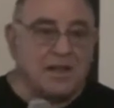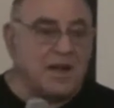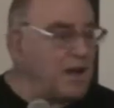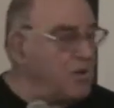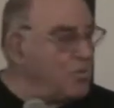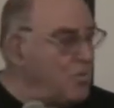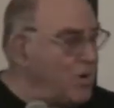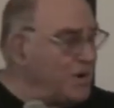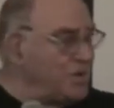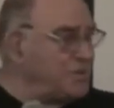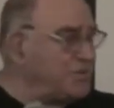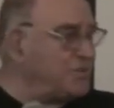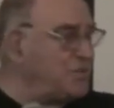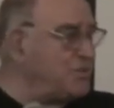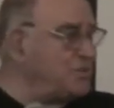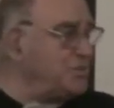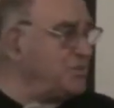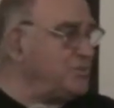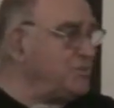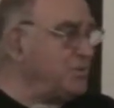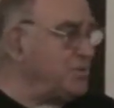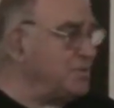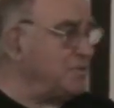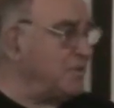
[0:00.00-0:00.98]
I want
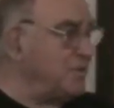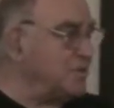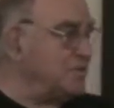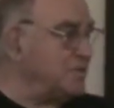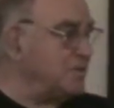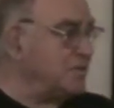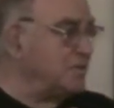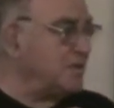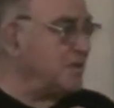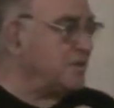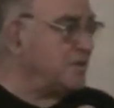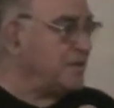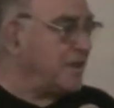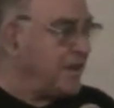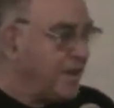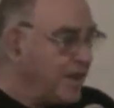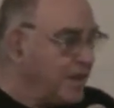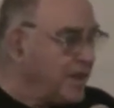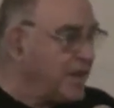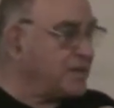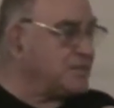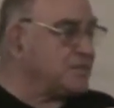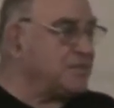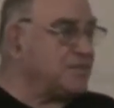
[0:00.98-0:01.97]
to
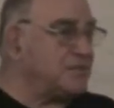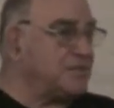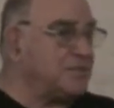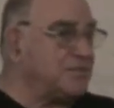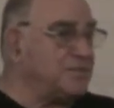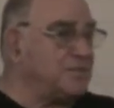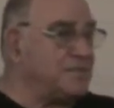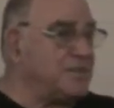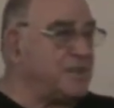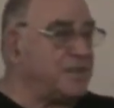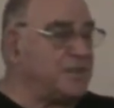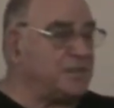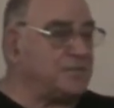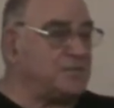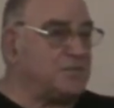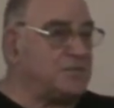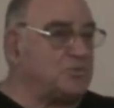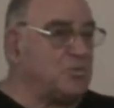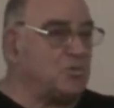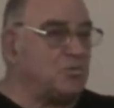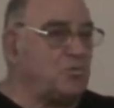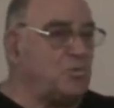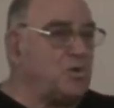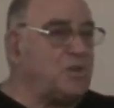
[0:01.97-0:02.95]
add
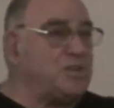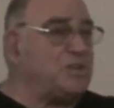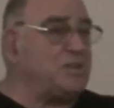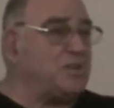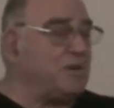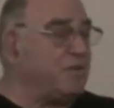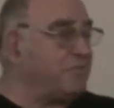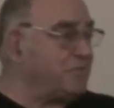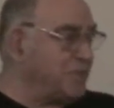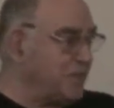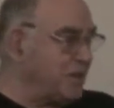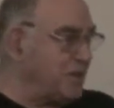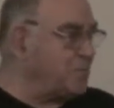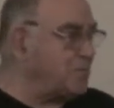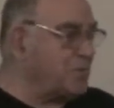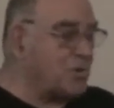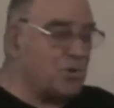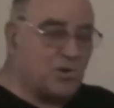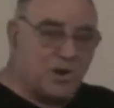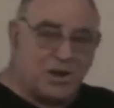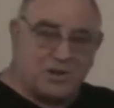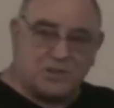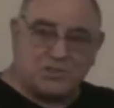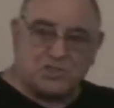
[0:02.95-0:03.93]
that we of the
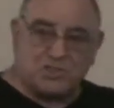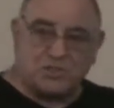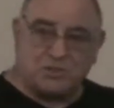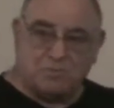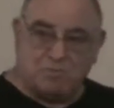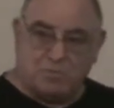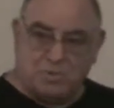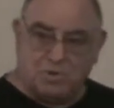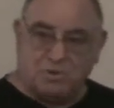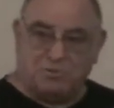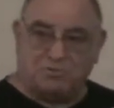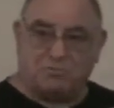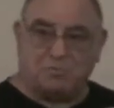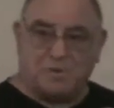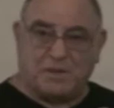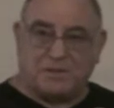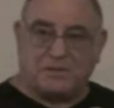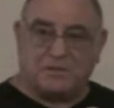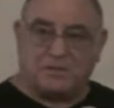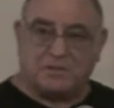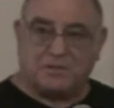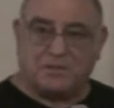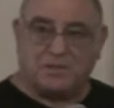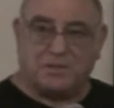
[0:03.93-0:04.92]
liberation
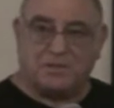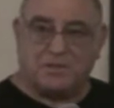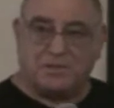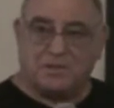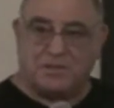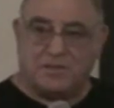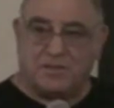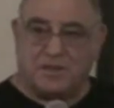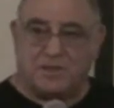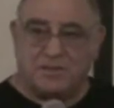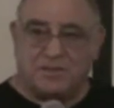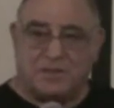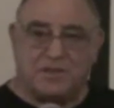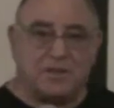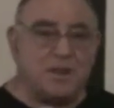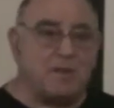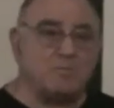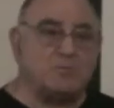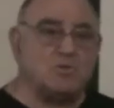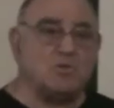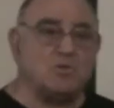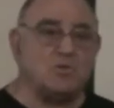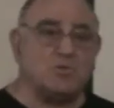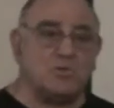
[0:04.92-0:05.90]
movement, and
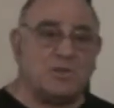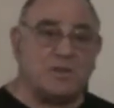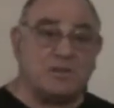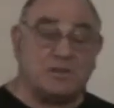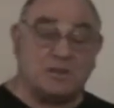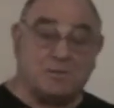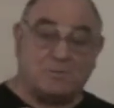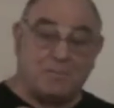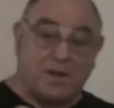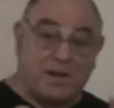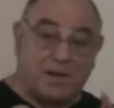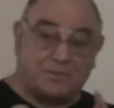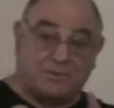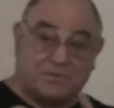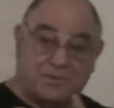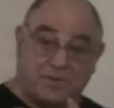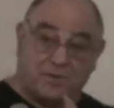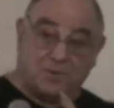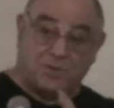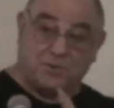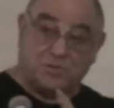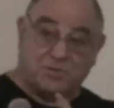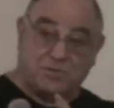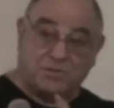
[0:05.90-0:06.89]
I'm talking about
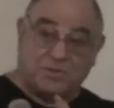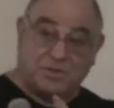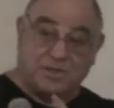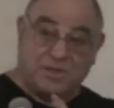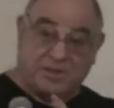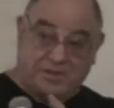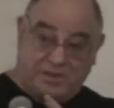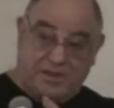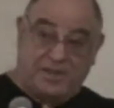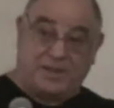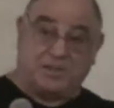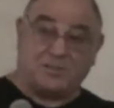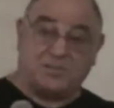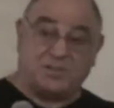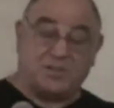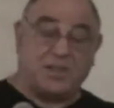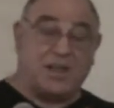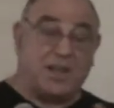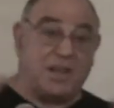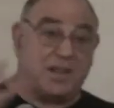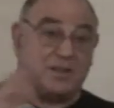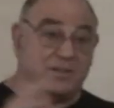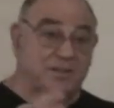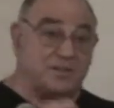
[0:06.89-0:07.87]
those in
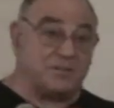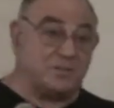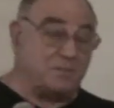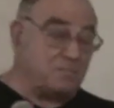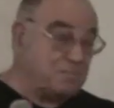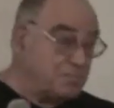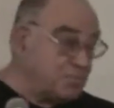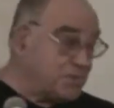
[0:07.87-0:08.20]
exile, in the